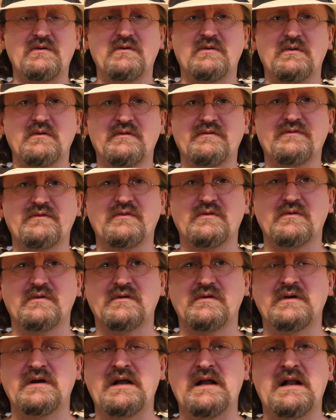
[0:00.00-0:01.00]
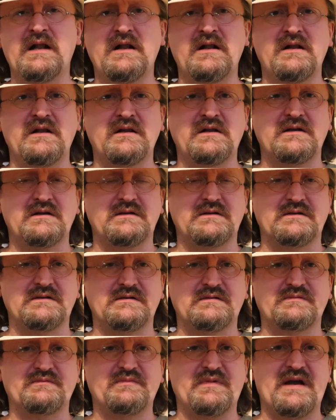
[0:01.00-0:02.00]
or for
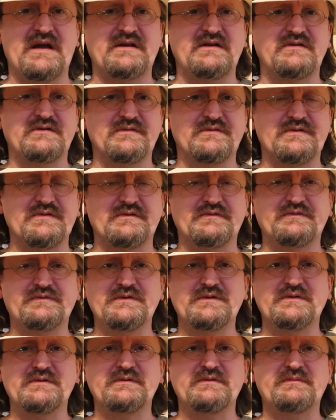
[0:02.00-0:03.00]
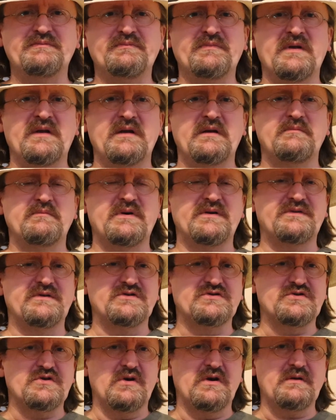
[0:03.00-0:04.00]
uh, adding to their food, but the
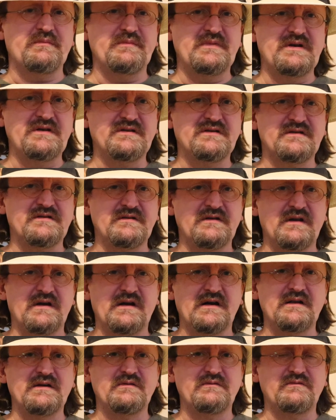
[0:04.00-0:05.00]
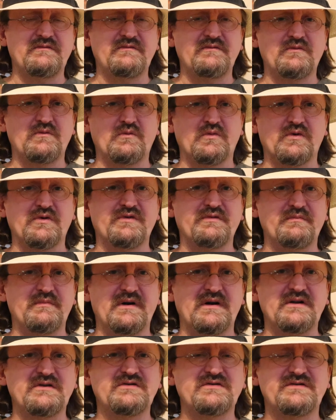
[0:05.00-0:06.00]
shark meat's not worth
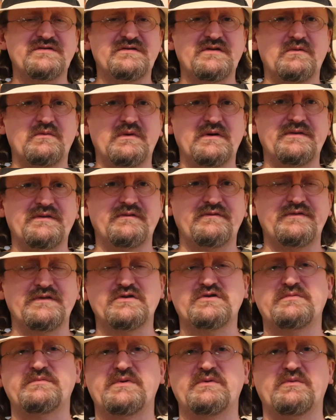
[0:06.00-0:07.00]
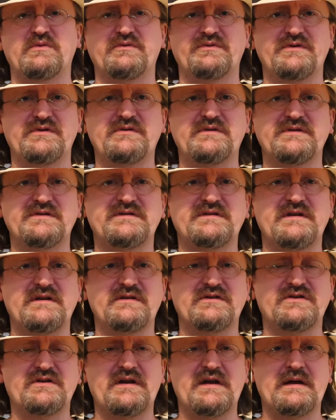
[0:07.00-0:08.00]
much. So what the fishermen will do is
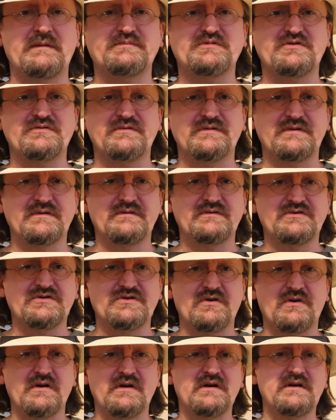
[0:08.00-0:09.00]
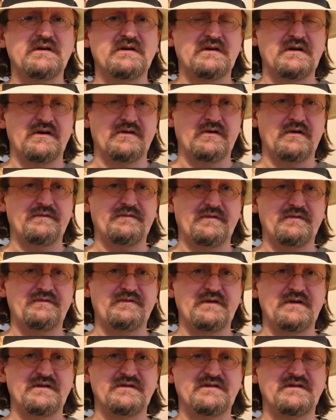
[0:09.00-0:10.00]
they capture the shark, cut off the
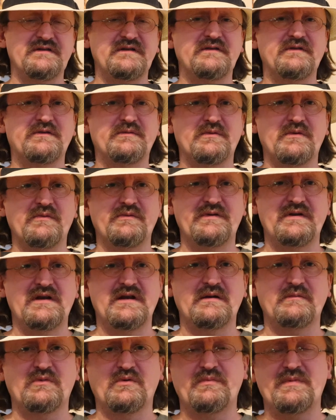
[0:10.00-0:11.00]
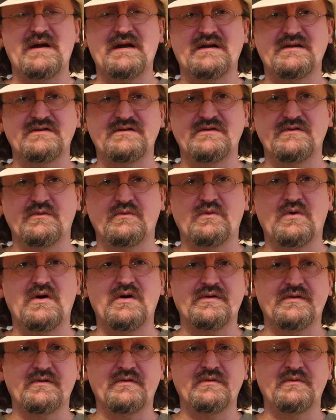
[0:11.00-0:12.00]
fins, and then throw the animal back into the
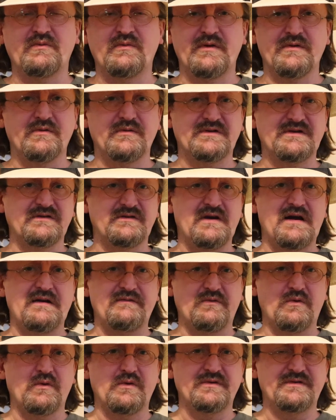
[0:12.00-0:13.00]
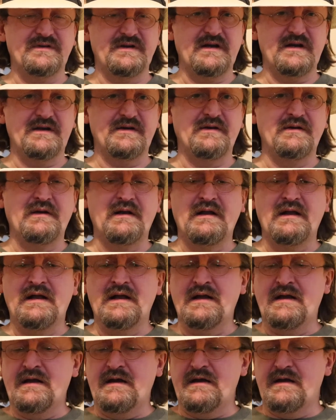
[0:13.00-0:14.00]
water, whether it's alive or dead.
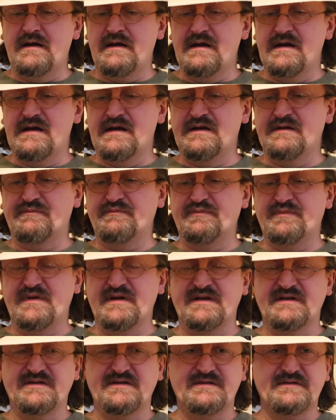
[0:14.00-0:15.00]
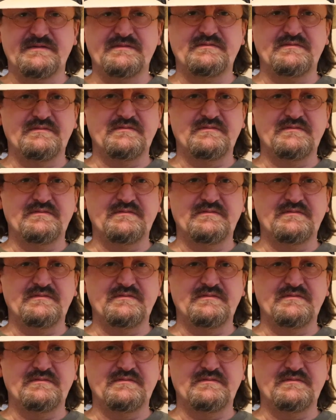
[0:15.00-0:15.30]
And it's